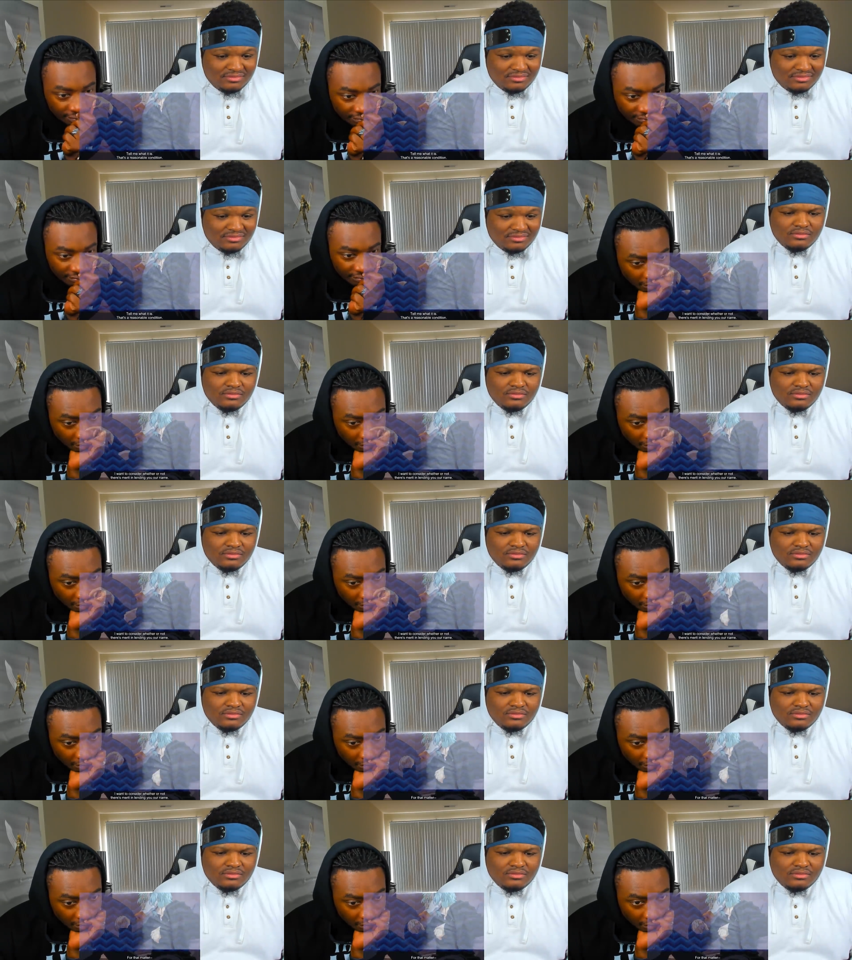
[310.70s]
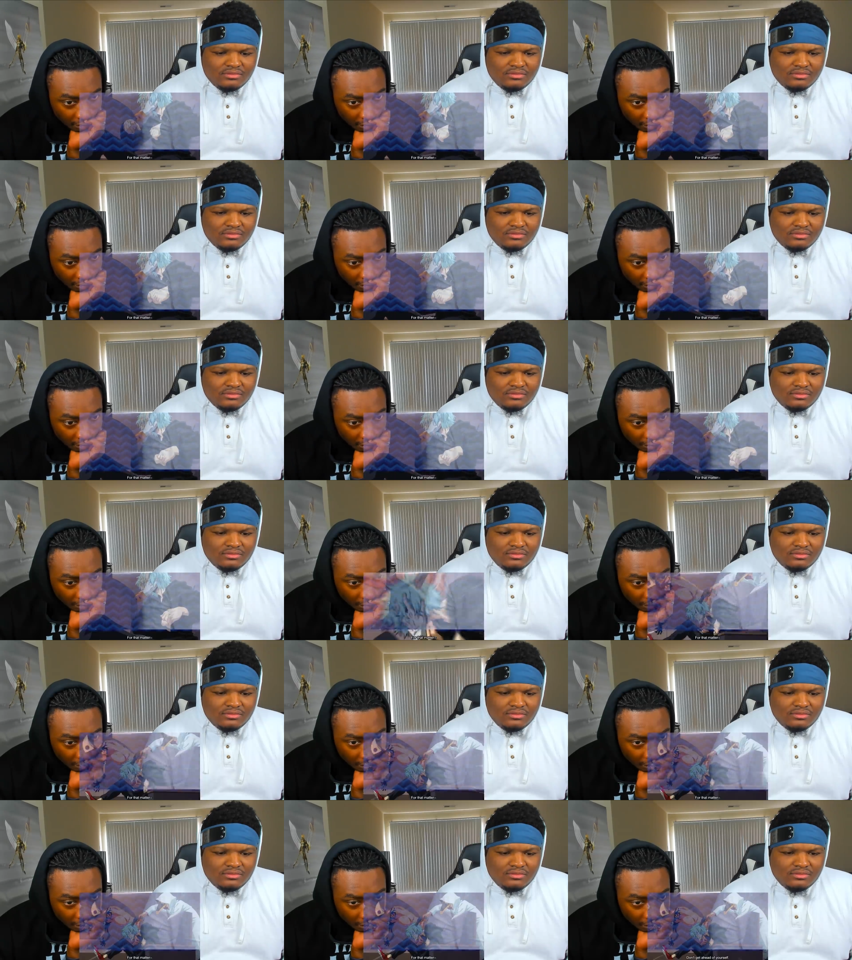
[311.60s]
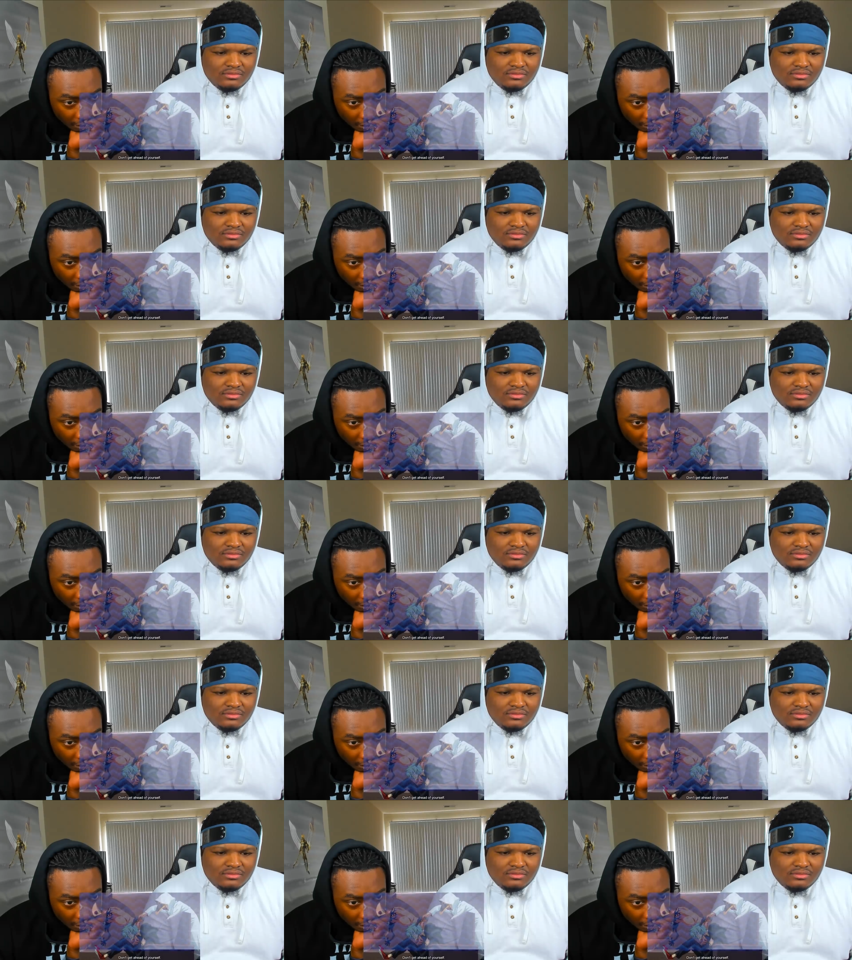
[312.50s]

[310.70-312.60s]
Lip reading: Nothing is said.